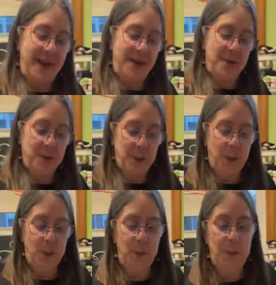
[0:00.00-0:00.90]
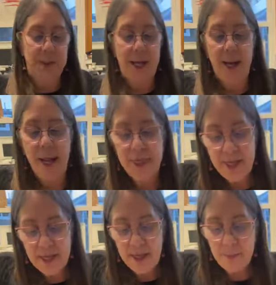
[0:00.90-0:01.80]
How cute is that? I
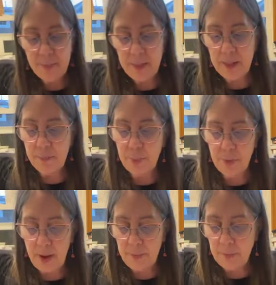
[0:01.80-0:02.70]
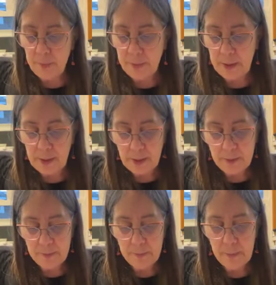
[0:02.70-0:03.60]
think I'm going to
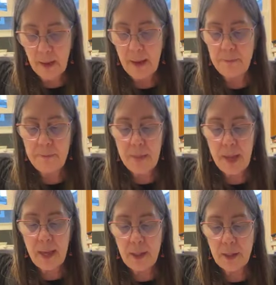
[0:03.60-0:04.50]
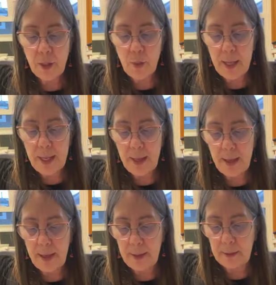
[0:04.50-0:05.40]
probably, I may go
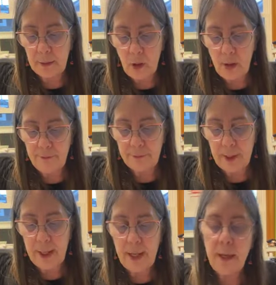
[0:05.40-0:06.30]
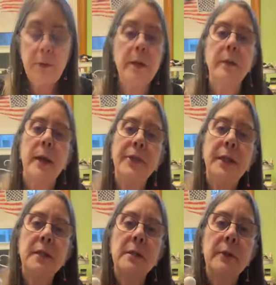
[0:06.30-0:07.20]
ahead offline. I don't know.
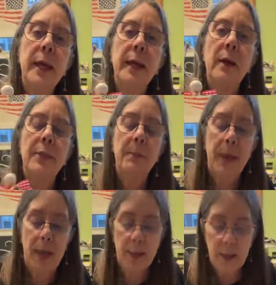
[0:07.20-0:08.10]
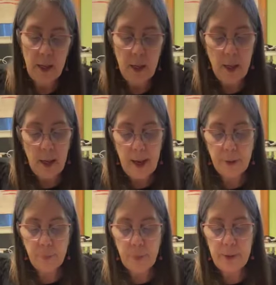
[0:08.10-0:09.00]
I think it's okay on the back.
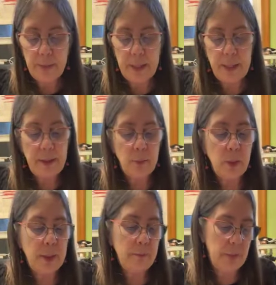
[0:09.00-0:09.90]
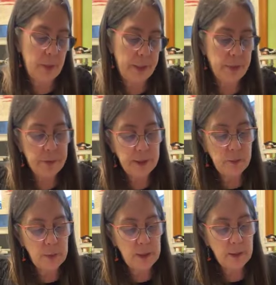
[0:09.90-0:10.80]
I could write my name on it. Merry
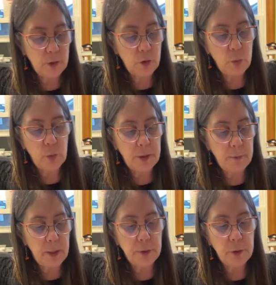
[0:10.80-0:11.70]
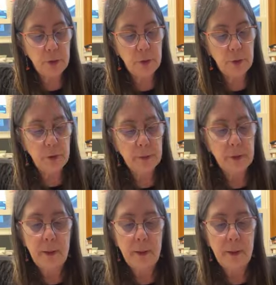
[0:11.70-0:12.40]
Christmas, Julie Belcher.